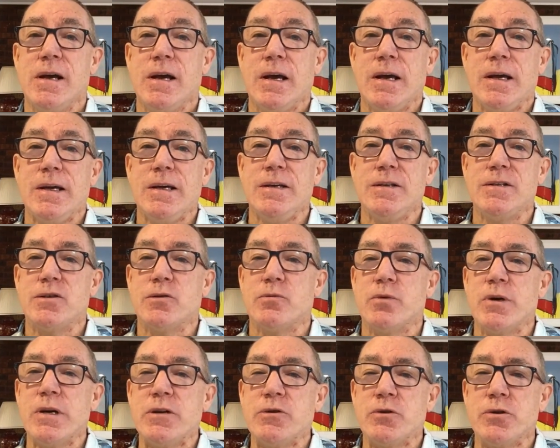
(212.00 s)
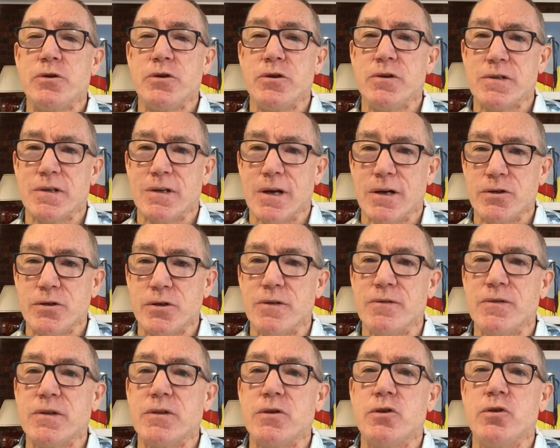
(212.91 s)
is to reintroduce the
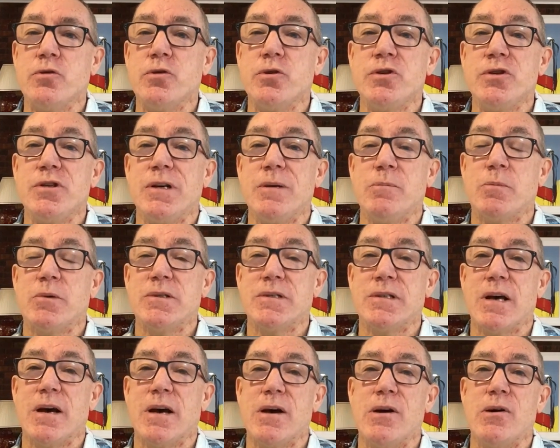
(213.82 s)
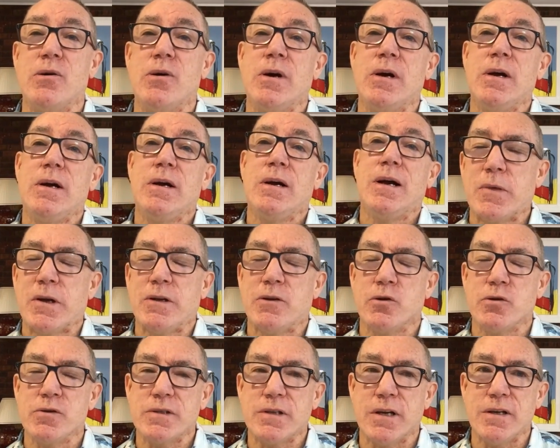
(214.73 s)
notion of stewardship. So it
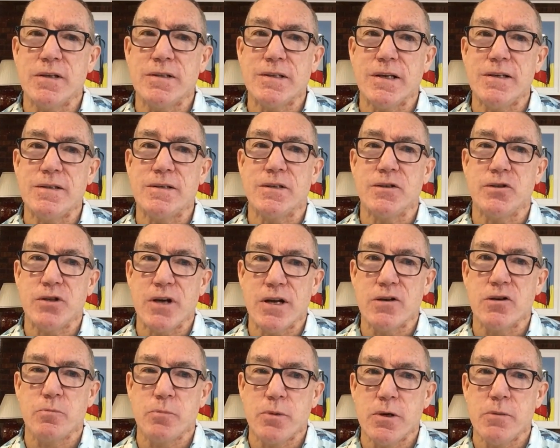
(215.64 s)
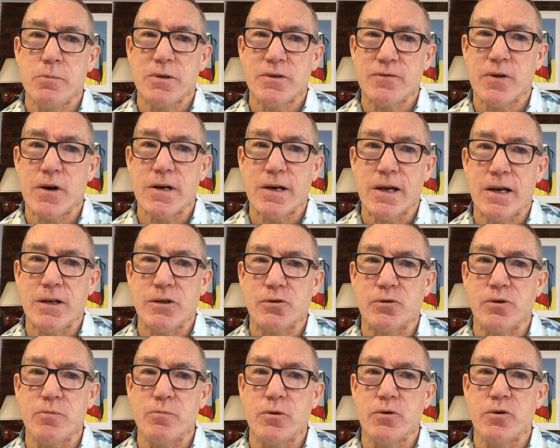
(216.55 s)
also says that general purpose
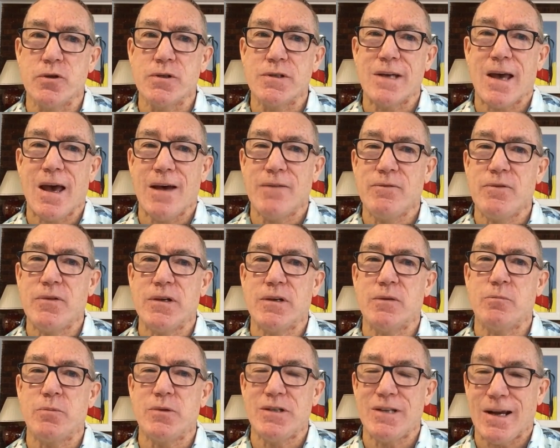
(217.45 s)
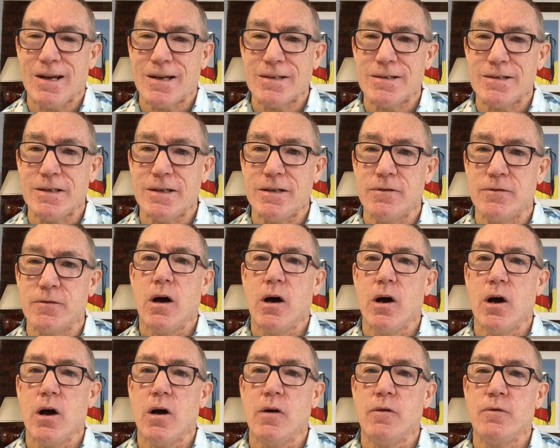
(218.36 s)
financial reports have the objective
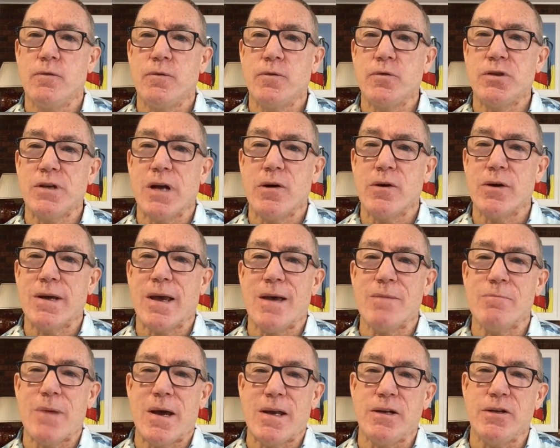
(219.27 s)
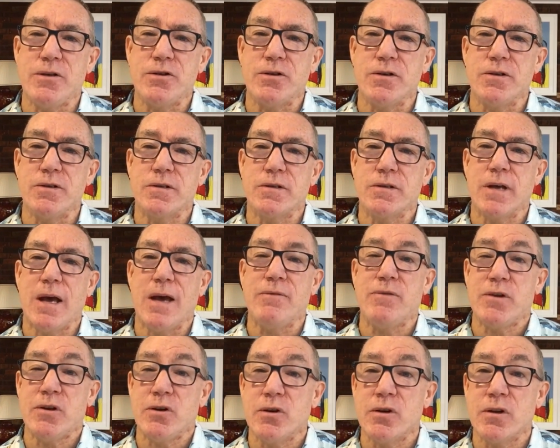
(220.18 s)
of showing how managers
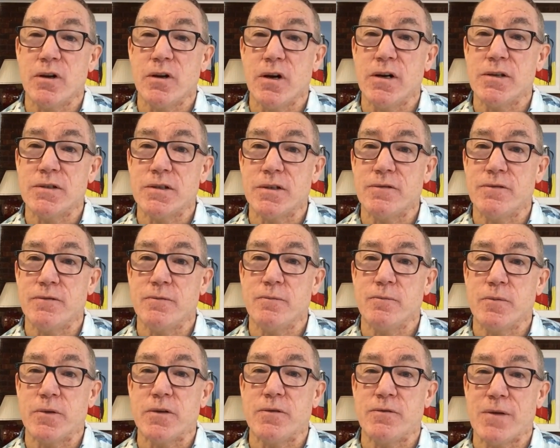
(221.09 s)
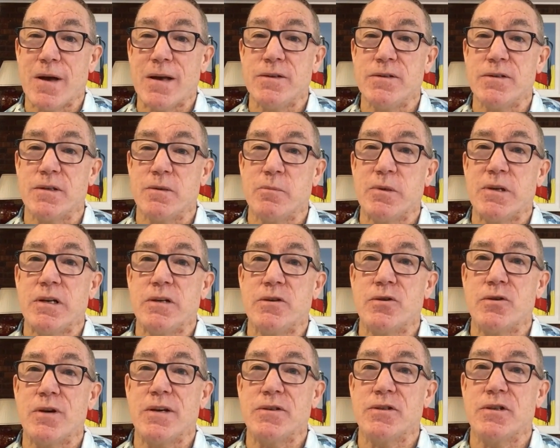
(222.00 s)
have utilised the funds that have been
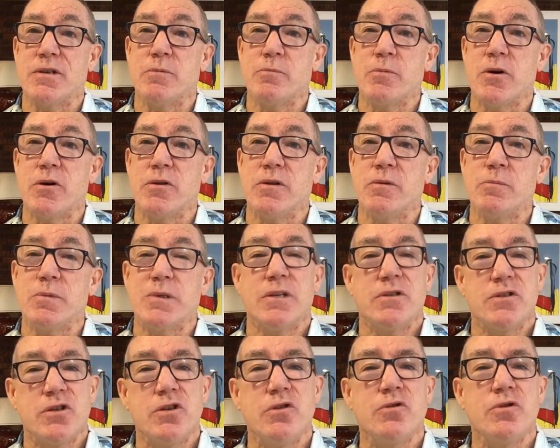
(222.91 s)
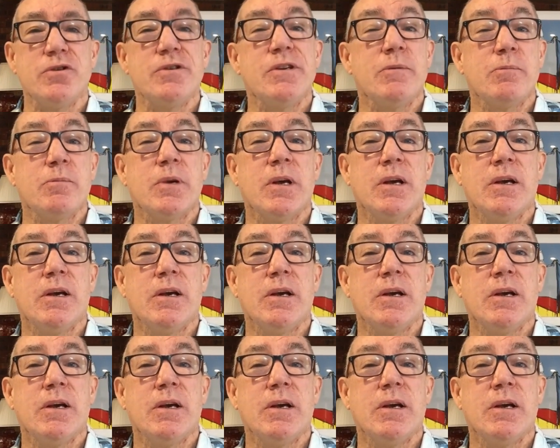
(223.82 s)
entrusted upon them. So stewardship